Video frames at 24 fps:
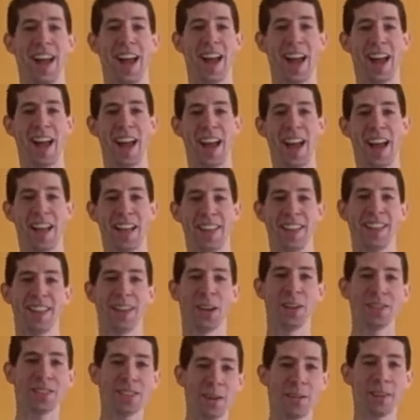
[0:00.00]
And
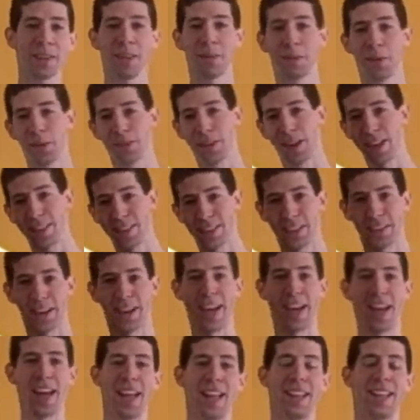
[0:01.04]
some of them will raise their
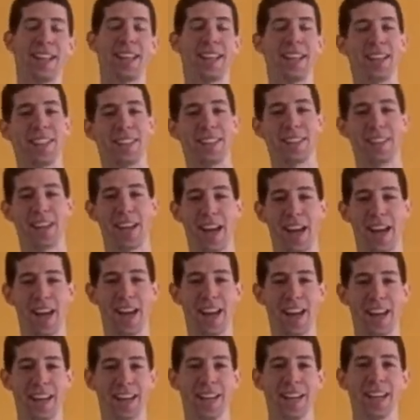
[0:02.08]
hand and they'll
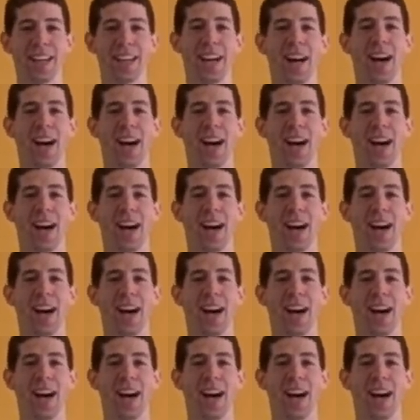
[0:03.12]
say,